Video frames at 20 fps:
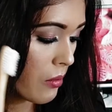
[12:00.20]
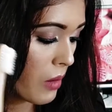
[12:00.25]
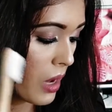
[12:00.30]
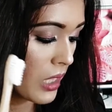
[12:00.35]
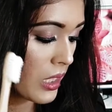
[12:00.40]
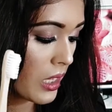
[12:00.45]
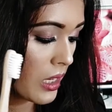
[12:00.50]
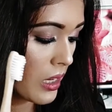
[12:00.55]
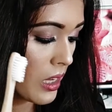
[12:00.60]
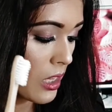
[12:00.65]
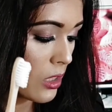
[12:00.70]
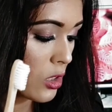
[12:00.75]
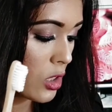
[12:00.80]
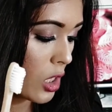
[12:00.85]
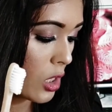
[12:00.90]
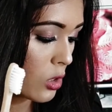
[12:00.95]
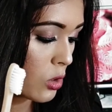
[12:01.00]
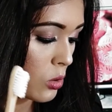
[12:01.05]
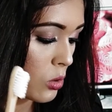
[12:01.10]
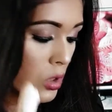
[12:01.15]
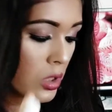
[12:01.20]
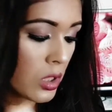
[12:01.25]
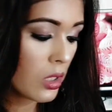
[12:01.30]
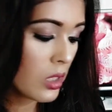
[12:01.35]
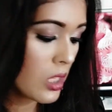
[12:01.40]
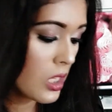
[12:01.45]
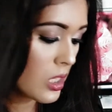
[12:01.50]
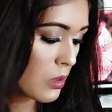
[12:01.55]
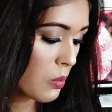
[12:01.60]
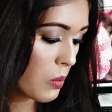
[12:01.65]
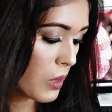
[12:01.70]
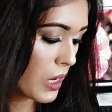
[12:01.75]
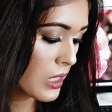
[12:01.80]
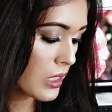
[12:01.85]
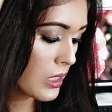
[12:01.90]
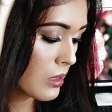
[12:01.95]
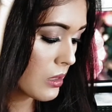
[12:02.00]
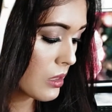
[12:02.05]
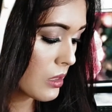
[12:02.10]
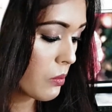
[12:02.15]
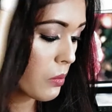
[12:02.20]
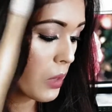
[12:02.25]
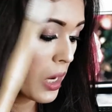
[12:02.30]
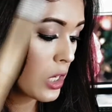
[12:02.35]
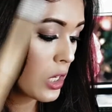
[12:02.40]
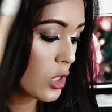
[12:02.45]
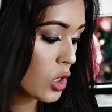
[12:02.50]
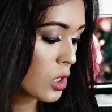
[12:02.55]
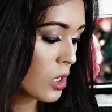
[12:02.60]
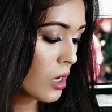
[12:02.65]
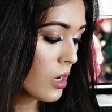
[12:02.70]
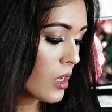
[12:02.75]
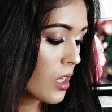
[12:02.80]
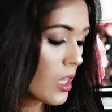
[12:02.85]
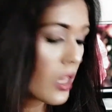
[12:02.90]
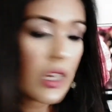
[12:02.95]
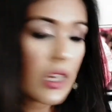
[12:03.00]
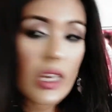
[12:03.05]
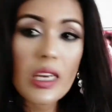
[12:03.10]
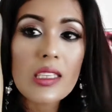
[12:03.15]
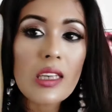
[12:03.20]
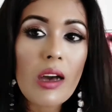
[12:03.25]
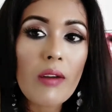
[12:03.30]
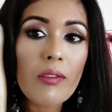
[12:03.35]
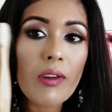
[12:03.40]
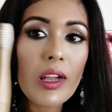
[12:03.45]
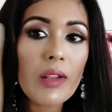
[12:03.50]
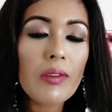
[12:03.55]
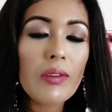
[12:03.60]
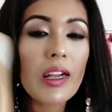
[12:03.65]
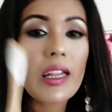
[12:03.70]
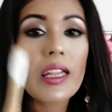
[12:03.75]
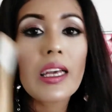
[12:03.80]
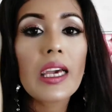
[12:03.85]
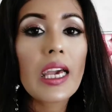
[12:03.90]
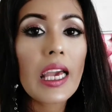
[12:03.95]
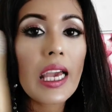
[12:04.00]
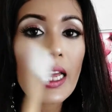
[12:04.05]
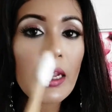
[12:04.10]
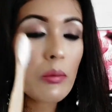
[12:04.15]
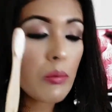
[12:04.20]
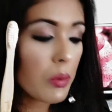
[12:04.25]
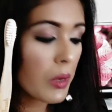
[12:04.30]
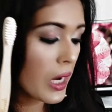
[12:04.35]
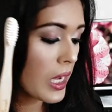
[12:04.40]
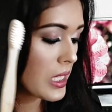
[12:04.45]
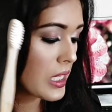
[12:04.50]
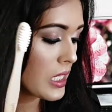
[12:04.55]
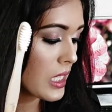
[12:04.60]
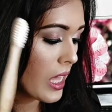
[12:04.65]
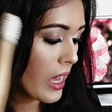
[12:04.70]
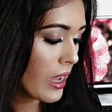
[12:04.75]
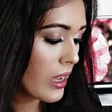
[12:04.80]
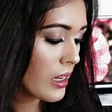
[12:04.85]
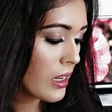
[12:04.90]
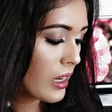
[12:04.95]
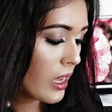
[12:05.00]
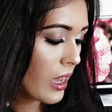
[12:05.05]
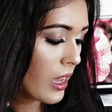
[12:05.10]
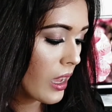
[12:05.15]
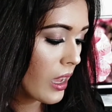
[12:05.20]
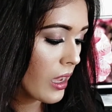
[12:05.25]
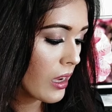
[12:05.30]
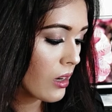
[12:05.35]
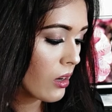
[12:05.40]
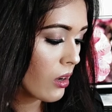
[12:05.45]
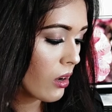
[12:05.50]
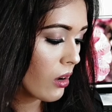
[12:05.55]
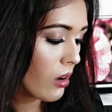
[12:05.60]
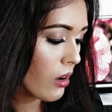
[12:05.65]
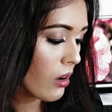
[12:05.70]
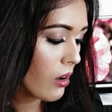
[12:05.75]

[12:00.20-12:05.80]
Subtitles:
Mother Nature too. So this brush is available in Priceline, and